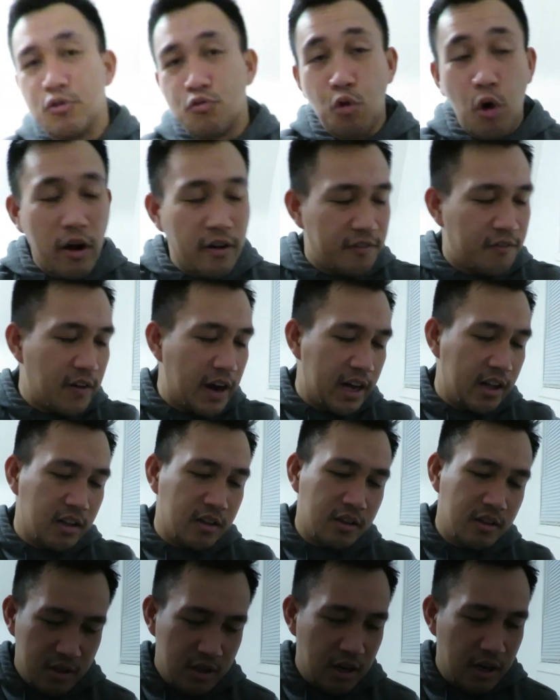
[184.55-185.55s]
the raw
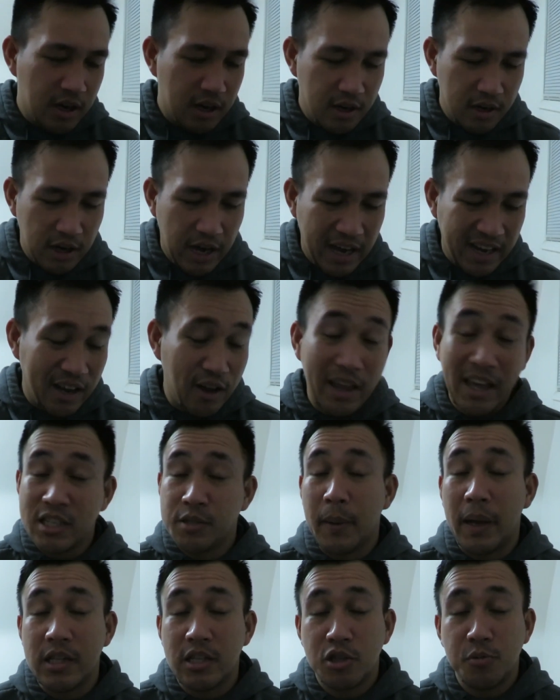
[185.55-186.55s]
file. Uh, I didn't
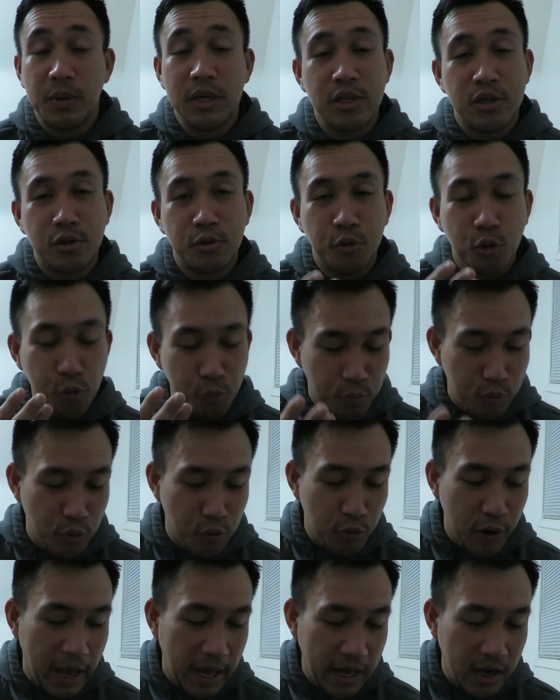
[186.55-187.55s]
expect it to be
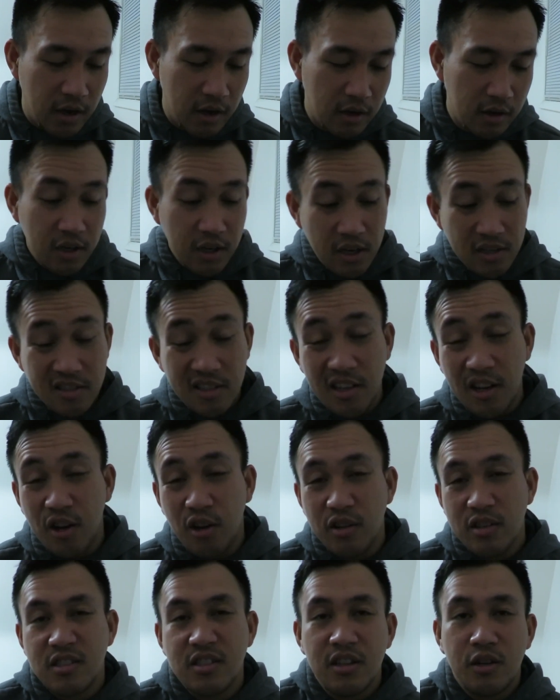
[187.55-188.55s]
super red because you
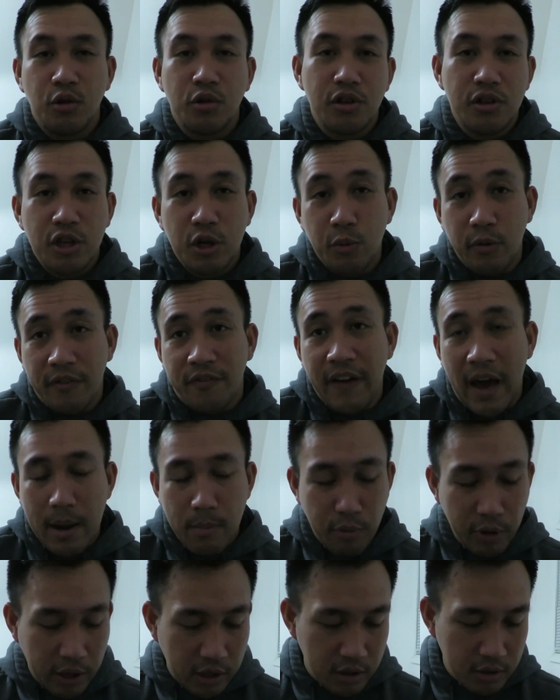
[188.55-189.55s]
know you're dealing with
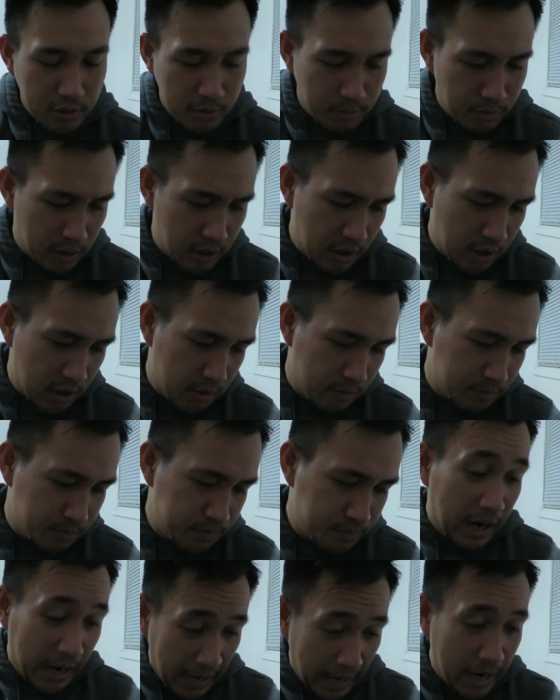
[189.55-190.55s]
fabric. But
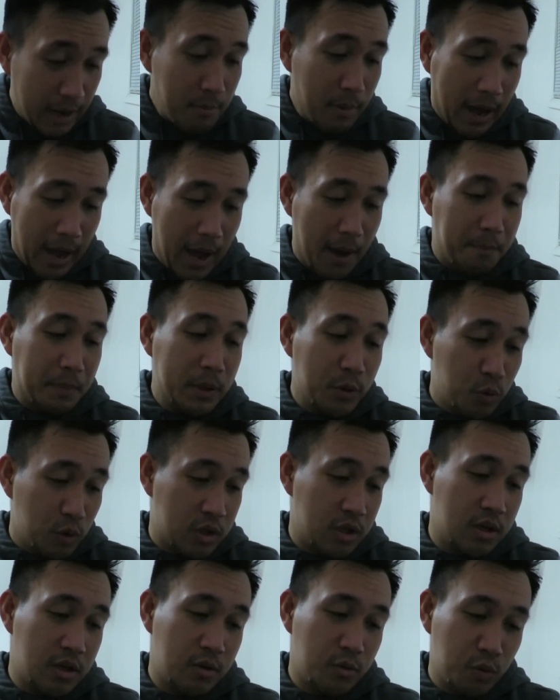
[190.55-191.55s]
um, I'm happy
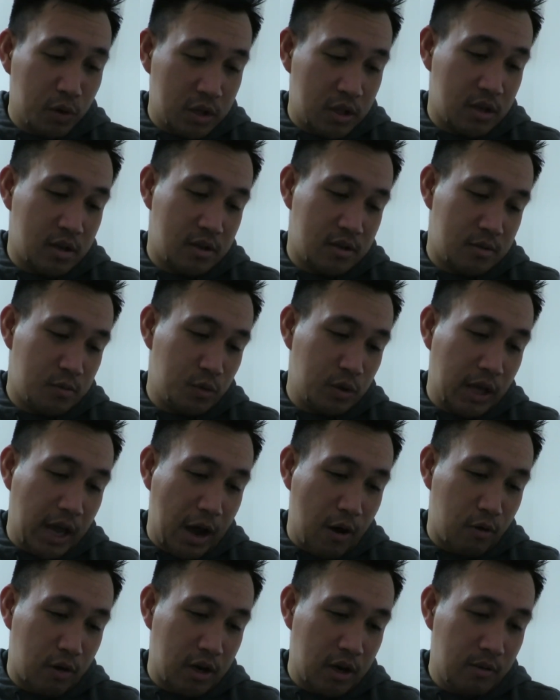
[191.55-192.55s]
with it with the with the
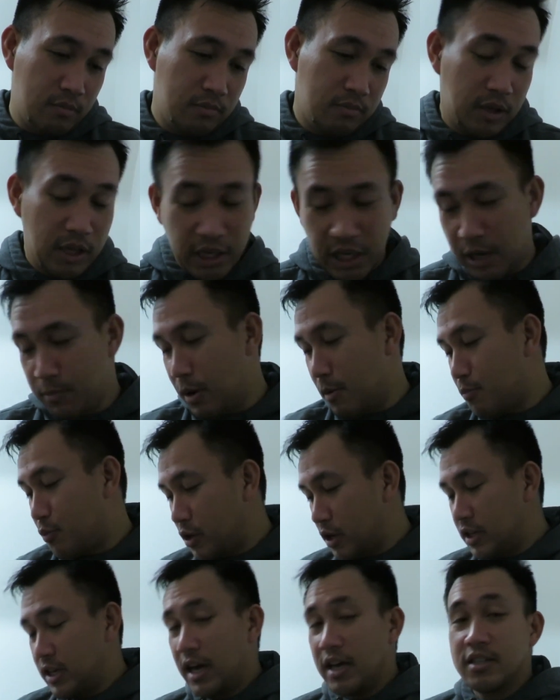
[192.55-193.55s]
outcome. It came out
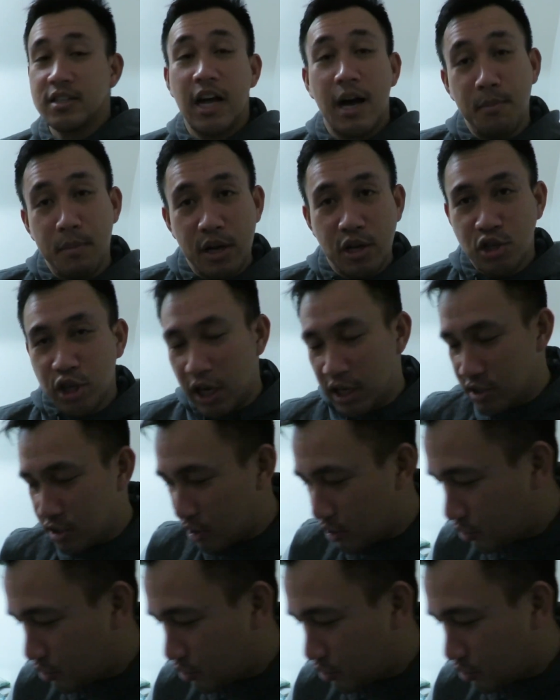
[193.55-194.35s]
pretty nice. I'm gonna change